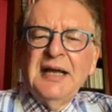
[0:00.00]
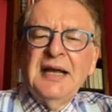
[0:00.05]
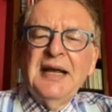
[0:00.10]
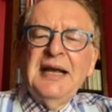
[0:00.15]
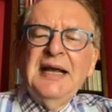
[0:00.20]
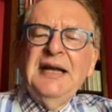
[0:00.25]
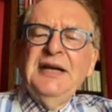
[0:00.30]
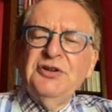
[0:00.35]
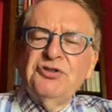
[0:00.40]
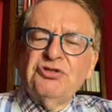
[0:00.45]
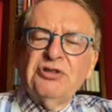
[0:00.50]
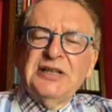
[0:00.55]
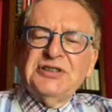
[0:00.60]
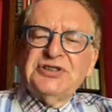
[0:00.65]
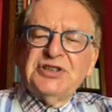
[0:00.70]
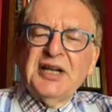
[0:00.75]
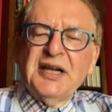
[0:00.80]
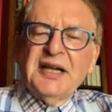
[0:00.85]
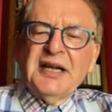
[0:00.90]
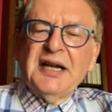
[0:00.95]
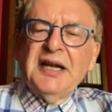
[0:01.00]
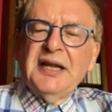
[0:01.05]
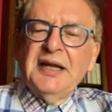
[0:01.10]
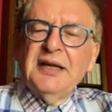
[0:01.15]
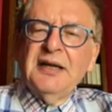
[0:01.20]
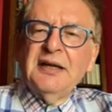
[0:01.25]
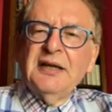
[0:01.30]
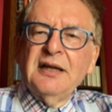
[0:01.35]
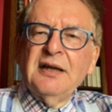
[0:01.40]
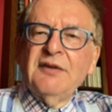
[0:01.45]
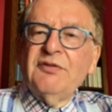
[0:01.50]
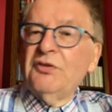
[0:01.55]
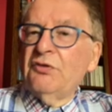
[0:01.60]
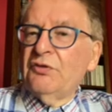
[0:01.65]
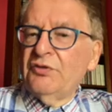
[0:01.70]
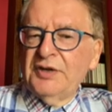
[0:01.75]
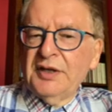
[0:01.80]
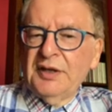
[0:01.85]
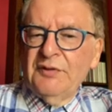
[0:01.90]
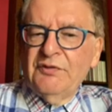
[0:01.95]
Interestingly, if you'll
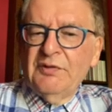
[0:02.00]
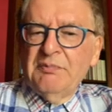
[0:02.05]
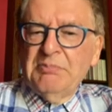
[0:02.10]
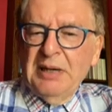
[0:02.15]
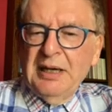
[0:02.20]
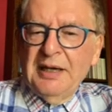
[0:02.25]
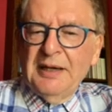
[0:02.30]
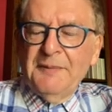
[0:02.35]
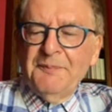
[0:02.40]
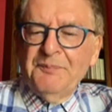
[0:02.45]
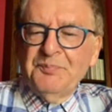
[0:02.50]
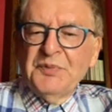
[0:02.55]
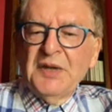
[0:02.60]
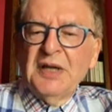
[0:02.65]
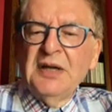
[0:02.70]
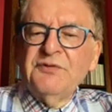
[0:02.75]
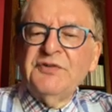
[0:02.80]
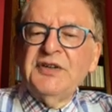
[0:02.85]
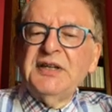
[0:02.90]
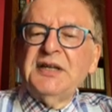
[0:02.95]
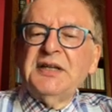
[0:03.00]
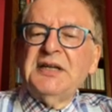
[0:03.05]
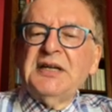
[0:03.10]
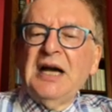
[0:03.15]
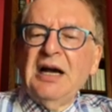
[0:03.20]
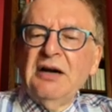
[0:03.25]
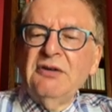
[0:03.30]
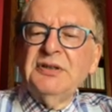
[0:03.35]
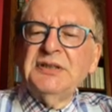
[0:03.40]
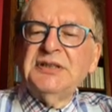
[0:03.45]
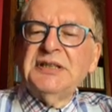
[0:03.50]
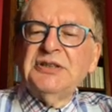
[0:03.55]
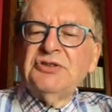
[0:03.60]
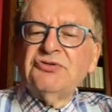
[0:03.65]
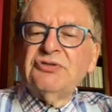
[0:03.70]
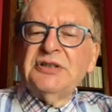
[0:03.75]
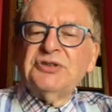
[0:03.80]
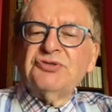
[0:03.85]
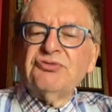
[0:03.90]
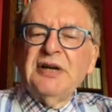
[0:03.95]
forgive the pun, the current
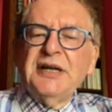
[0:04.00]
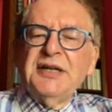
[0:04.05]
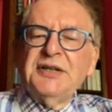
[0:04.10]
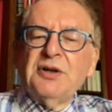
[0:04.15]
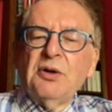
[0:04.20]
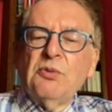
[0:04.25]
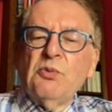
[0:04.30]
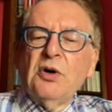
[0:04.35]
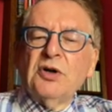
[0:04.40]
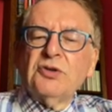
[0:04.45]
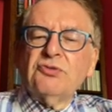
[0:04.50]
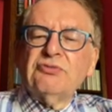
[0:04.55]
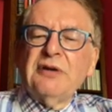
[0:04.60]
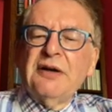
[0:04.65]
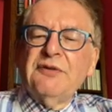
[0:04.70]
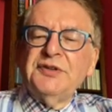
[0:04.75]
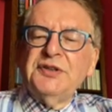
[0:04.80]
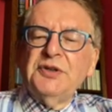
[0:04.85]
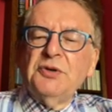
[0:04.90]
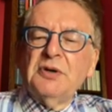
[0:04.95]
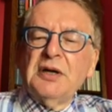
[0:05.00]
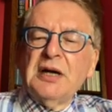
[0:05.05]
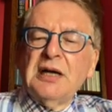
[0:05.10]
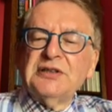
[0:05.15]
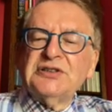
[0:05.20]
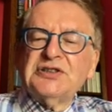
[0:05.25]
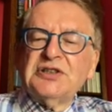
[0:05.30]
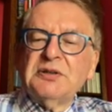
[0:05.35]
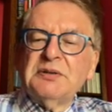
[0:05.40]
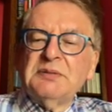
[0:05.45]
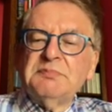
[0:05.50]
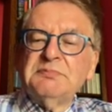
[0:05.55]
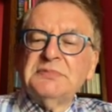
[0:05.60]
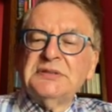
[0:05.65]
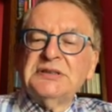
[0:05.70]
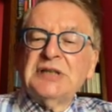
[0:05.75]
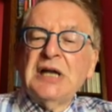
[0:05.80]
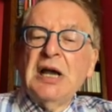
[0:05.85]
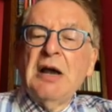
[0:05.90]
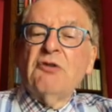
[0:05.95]
interest rate on what Revenue and
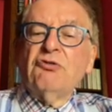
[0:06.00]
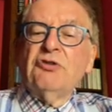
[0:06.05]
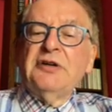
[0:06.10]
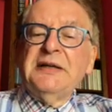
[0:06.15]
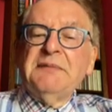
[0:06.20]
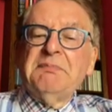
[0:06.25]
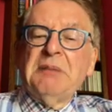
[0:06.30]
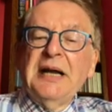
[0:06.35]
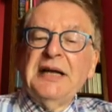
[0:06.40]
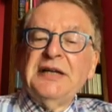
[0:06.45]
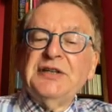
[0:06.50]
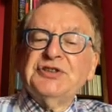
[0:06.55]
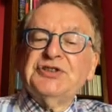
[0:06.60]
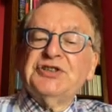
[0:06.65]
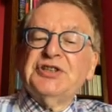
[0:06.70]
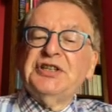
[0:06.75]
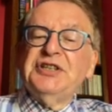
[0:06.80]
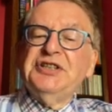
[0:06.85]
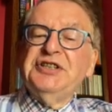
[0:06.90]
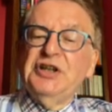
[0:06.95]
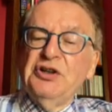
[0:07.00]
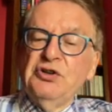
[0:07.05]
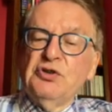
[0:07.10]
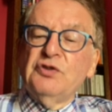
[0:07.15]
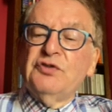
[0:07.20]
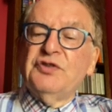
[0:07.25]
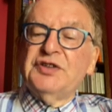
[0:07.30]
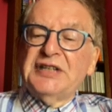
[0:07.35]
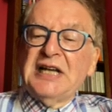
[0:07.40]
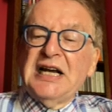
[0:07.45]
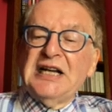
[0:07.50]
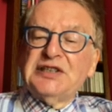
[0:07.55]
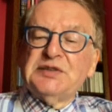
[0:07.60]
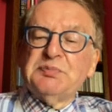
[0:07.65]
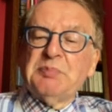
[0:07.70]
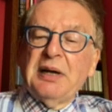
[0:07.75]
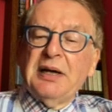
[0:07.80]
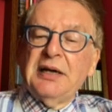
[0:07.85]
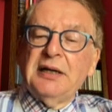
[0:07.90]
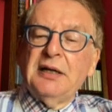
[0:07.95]
Customs repays to you, the
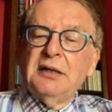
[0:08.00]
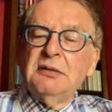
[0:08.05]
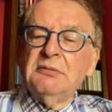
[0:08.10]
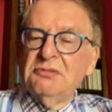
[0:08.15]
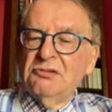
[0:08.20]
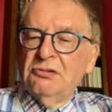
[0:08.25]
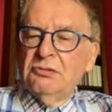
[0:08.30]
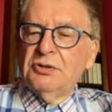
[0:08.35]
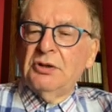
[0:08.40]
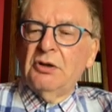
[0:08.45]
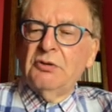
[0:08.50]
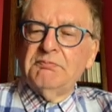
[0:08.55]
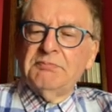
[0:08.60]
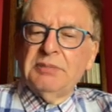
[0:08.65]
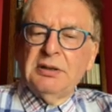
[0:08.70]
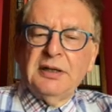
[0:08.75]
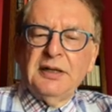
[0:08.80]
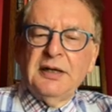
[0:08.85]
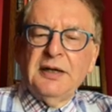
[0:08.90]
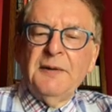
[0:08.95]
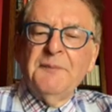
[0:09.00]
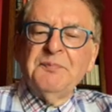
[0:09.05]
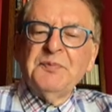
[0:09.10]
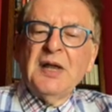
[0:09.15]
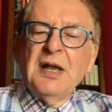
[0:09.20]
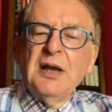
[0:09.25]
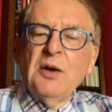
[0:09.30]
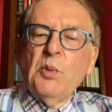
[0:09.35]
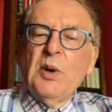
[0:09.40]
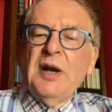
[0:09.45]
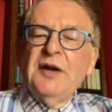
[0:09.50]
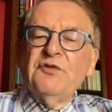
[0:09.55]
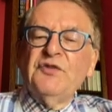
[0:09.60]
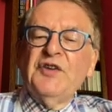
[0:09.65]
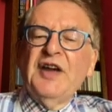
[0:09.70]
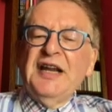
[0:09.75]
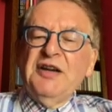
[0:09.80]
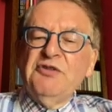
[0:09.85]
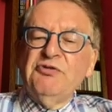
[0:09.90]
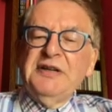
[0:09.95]
taxpayer, or non-payer, when
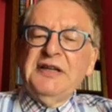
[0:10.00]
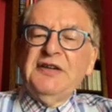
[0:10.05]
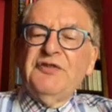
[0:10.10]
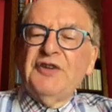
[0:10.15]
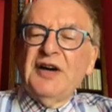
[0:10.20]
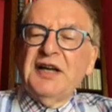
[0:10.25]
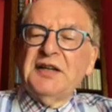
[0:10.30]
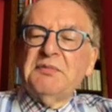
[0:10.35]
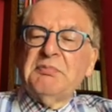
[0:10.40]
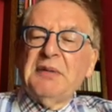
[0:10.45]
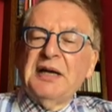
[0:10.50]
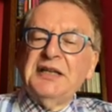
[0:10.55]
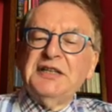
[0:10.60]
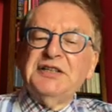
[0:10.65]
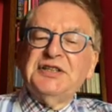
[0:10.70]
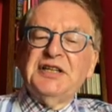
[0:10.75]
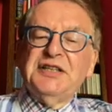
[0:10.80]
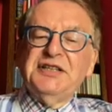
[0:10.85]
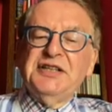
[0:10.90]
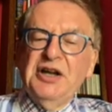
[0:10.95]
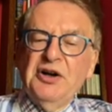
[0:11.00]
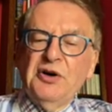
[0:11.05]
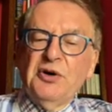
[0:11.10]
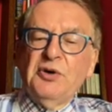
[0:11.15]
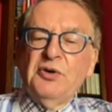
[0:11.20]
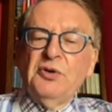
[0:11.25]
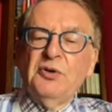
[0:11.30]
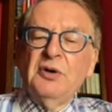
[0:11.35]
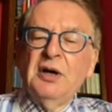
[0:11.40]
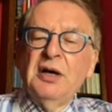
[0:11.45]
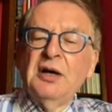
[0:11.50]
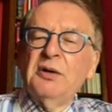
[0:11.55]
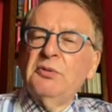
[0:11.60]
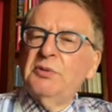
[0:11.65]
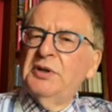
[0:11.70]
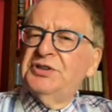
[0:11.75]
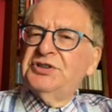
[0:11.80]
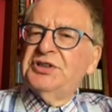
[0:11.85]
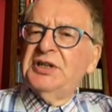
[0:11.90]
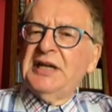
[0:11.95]
they refund money to you,
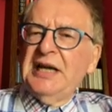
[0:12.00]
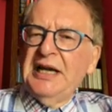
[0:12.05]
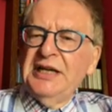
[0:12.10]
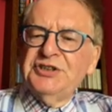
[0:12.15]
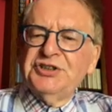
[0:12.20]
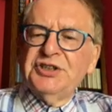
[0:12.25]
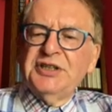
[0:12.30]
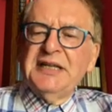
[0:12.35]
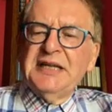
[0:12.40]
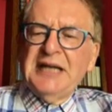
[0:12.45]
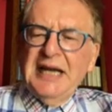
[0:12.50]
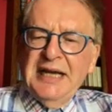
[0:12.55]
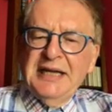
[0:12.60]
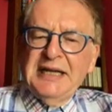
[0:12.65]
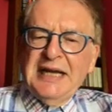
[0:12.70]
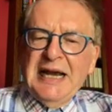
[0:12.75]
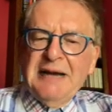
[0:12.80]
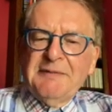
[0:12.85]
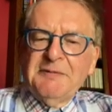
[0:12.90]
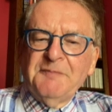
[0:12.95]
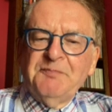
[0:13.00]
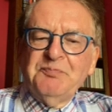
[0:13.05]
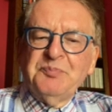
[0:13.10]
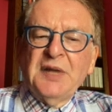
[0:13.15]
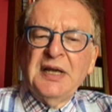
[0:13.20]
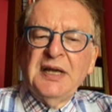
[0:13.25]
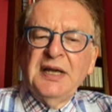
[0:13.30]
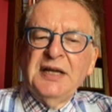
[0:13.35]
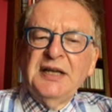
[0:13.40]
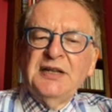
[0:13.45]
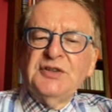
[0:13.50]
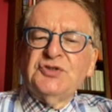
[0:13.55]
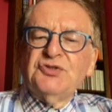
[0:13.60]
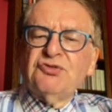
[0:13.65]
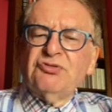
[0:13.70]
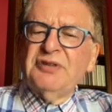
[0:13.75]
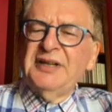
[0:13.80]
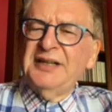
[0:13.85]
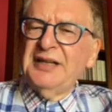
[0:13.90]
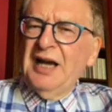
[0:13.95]
which occasionally can happen, is
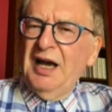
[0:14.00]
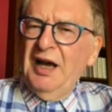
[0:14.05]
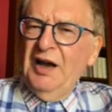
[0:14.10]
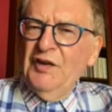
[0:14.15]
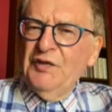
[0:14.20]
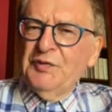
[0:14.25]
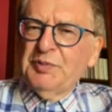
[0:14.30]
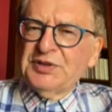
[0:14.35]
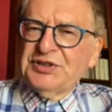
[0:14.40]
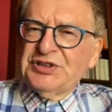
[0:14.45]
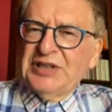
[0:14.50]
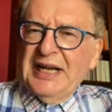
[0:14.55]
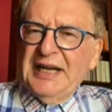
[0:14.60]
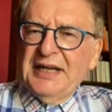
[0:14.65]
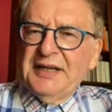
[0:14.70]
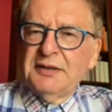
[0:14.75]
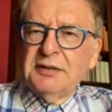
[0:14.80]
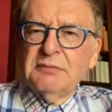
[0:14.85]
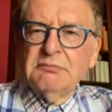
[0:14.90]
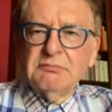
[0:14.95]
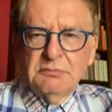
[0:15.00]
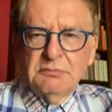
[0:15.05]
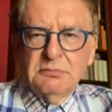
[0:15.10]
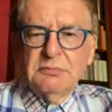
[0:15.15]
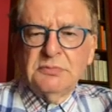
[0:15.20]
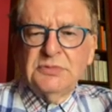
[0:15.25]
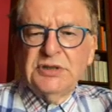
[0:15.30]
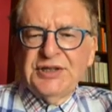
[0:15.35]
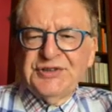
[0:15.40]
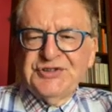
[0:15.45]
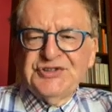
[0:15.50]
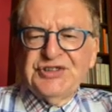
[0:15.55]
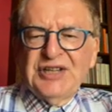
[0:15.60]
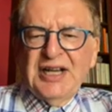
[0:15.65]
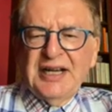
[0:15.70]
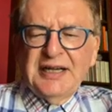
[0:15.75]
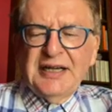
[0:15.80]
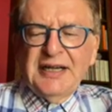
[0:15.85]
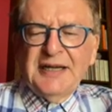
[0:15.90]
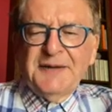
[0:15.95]
3.5%. Just
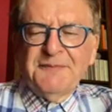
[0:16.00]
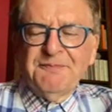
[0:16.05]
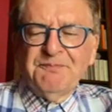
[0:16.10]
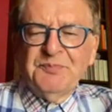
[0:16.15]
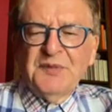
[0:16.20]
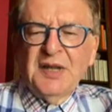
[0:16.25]
saying.